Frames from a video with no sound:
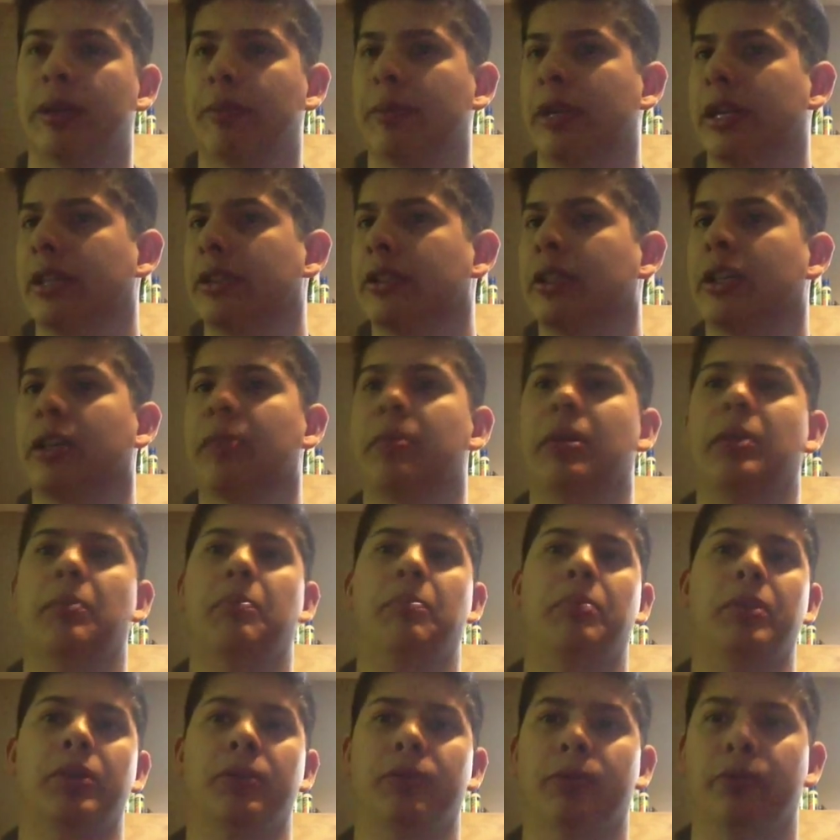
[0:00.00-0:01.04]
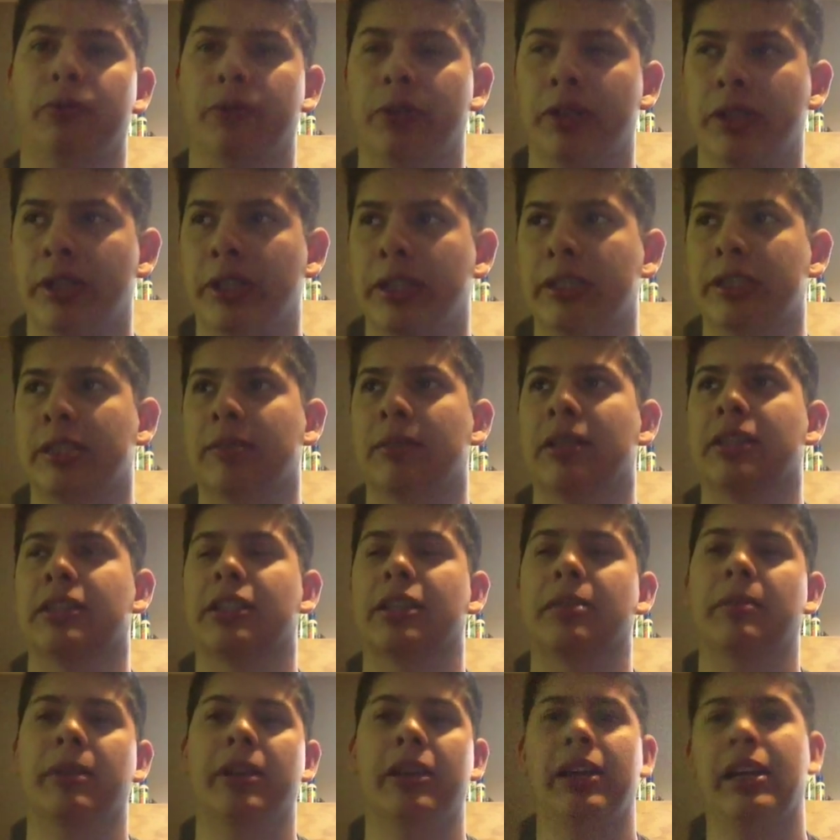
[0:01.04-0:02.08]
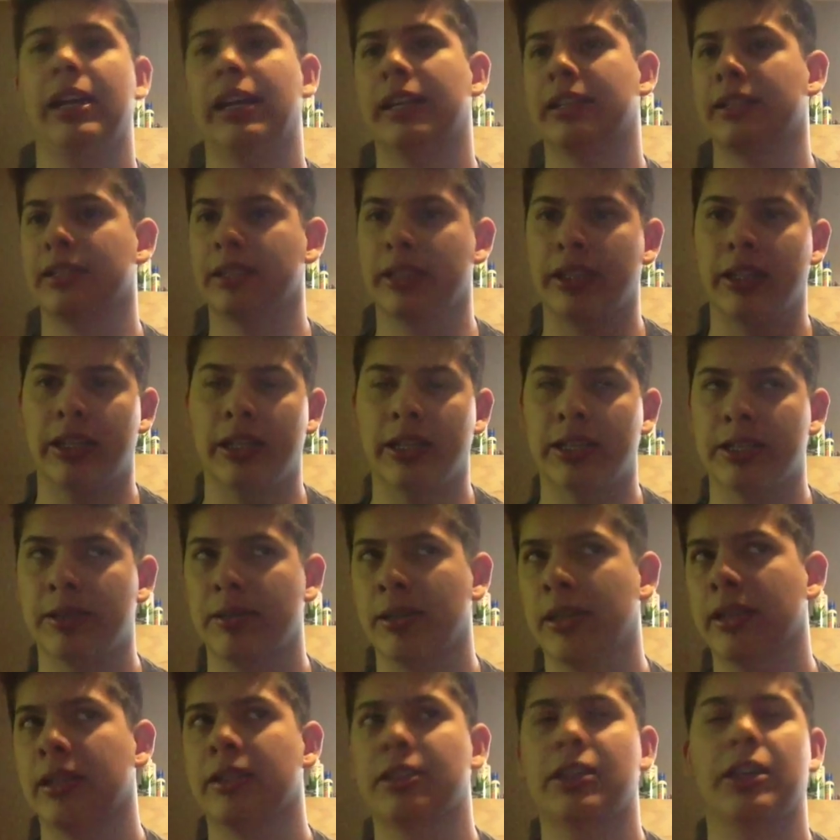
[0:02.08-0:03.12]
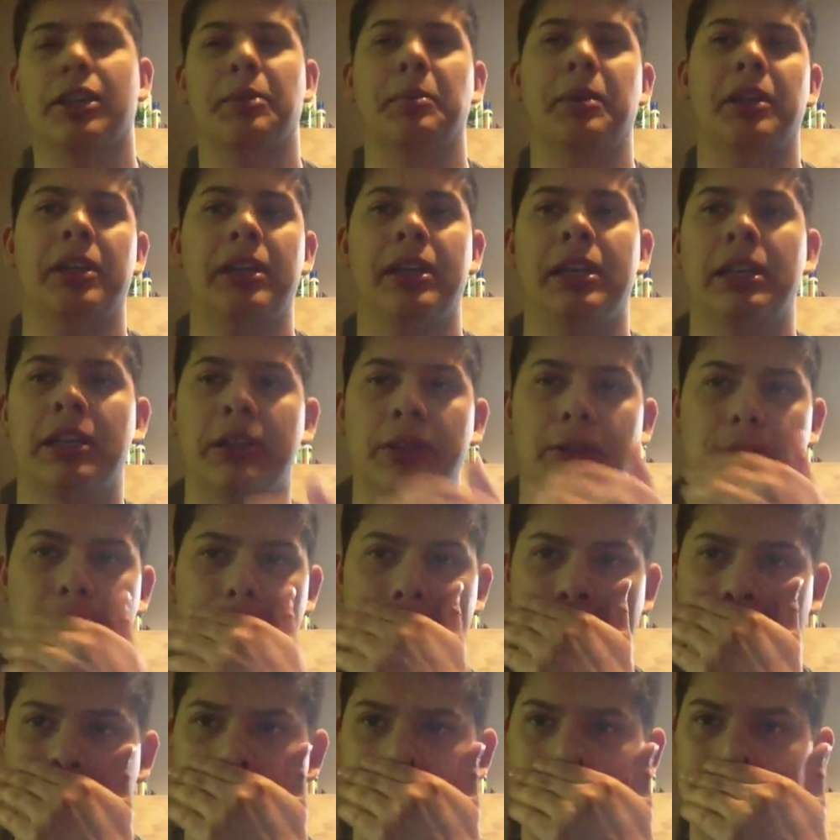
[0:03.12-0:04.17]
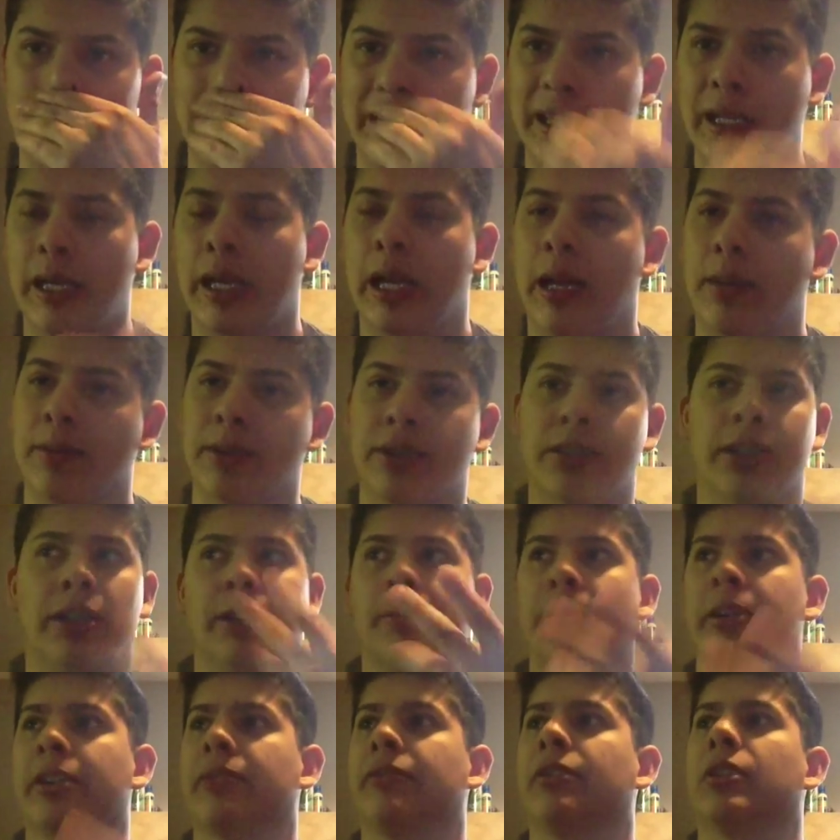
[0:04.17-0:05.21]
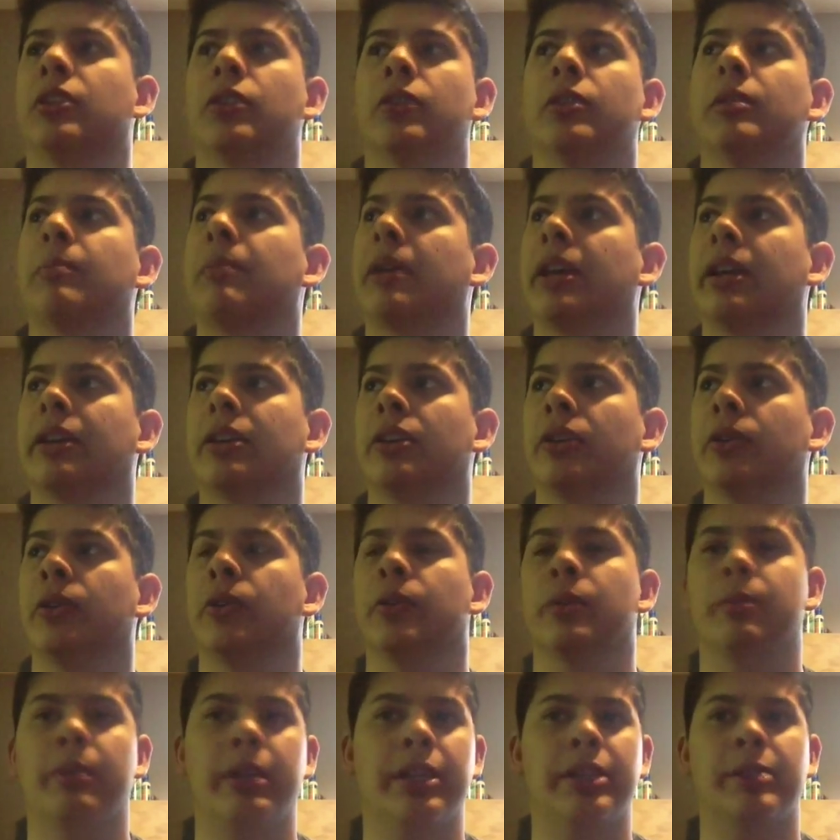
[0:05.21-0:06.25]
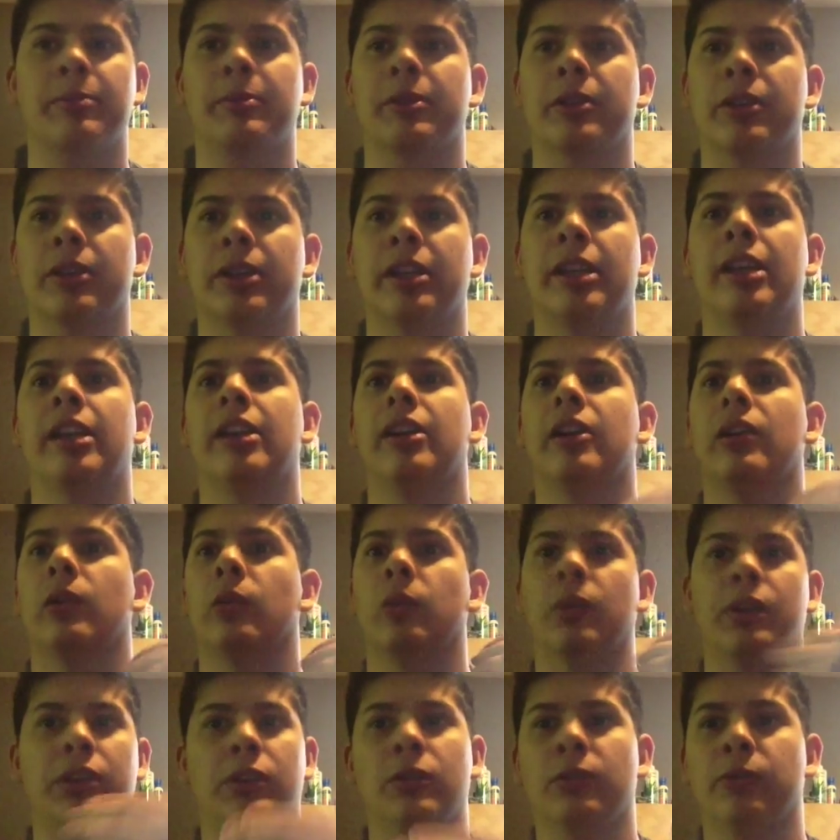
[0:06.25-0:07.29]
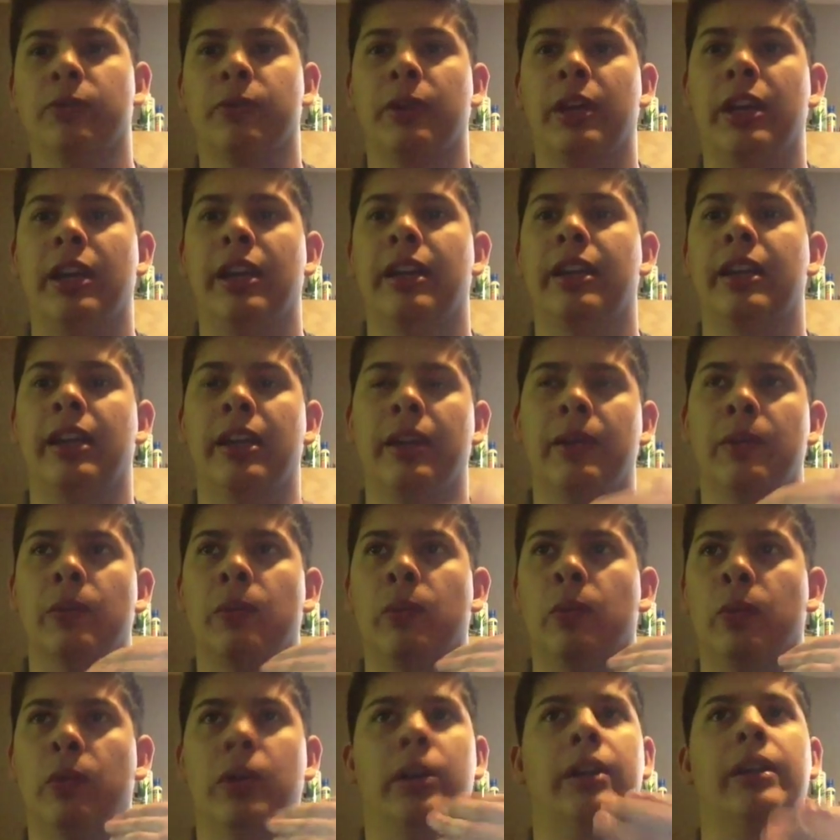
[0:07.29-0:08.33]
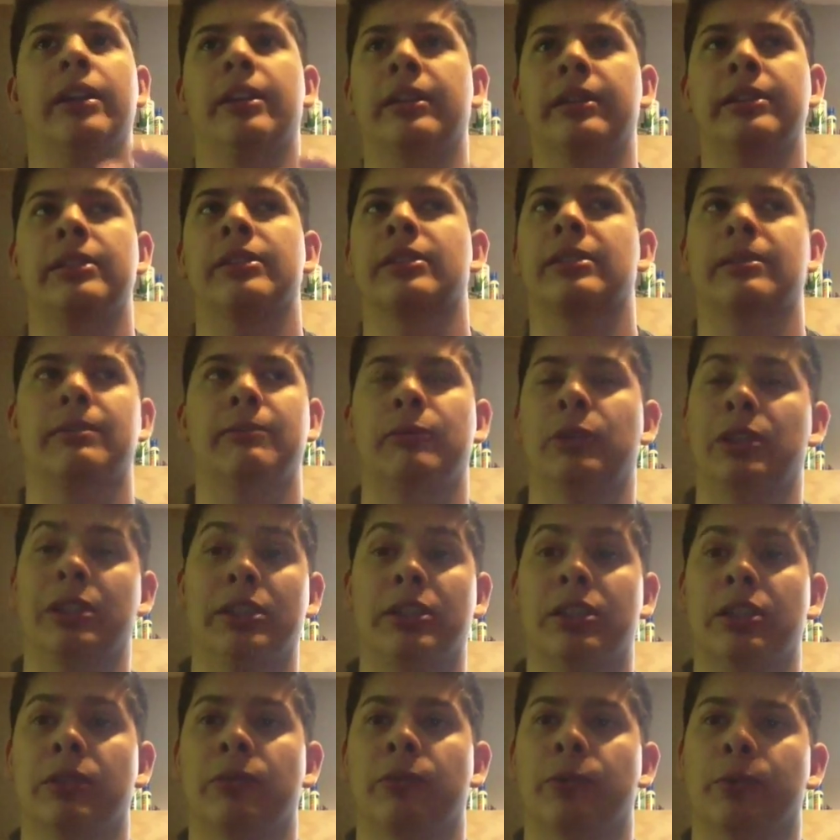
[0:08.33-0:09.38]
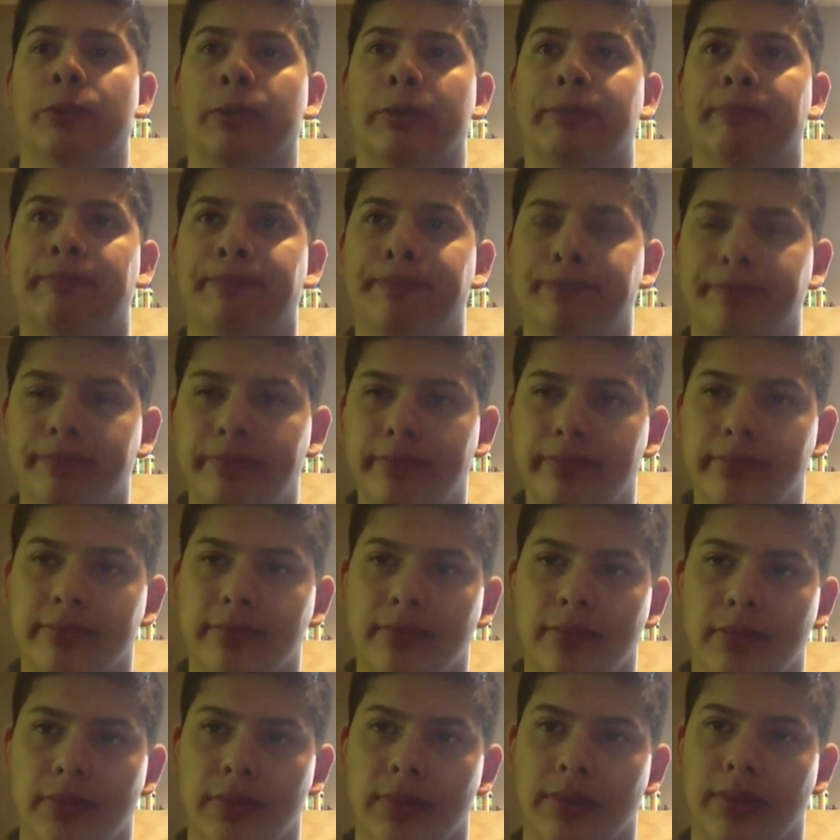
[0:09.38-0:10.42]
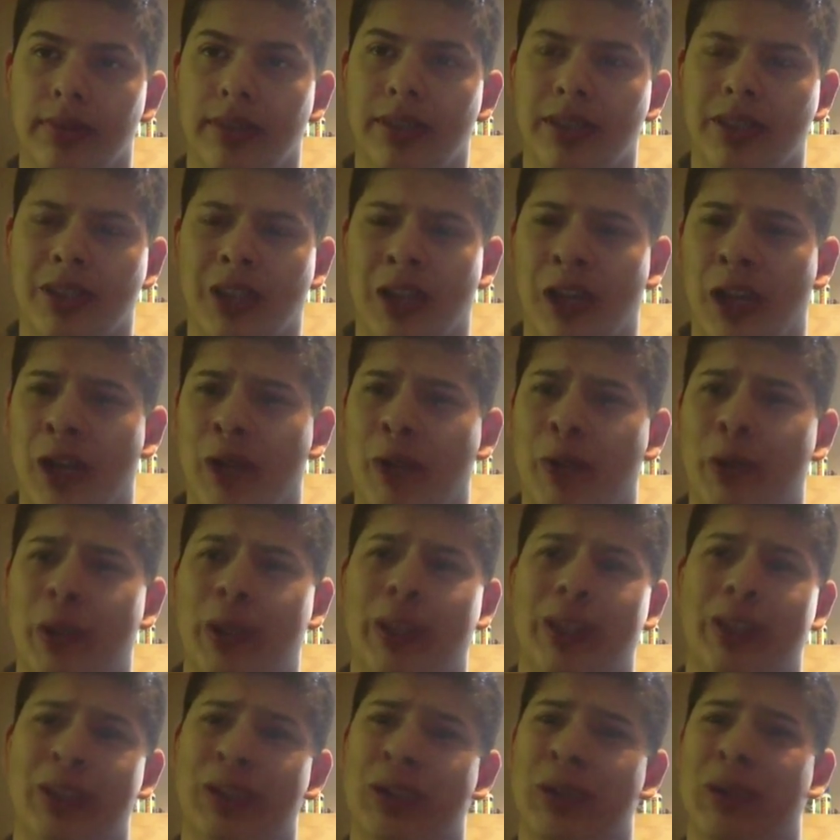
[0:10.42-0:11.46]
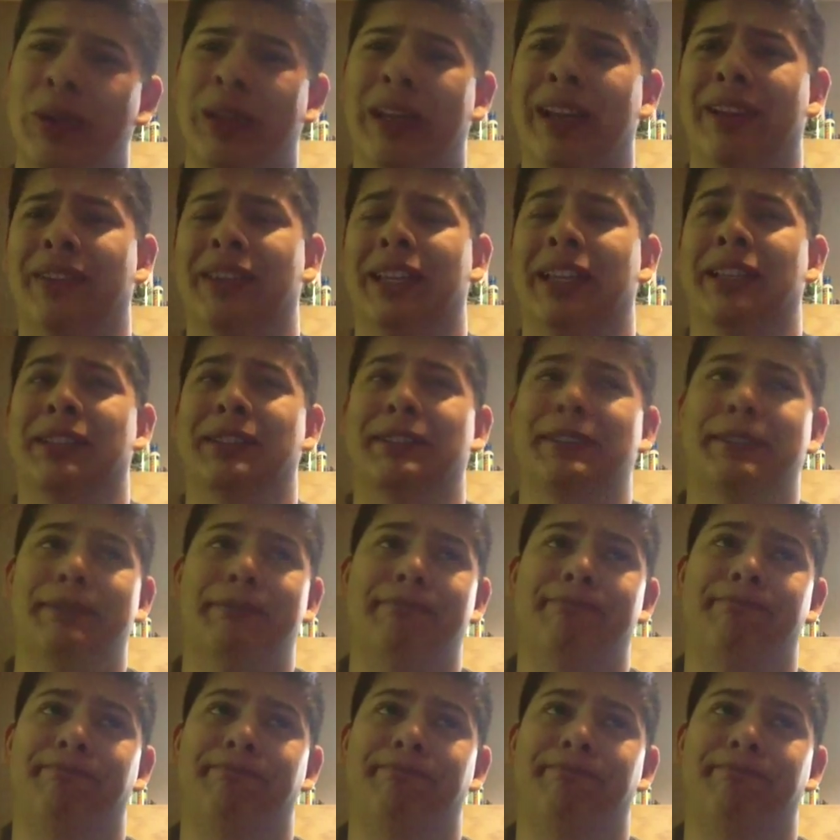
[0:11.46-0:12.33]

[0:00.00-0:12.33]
I'm not going to talk about bow fronts. I'm not talking about hexagons. I'm not going to talk about any of those tanks. I'm going to talk about if you go into Petco or PetSmart, what you'll find and what it's good for. Start off with your 2.5 gallons.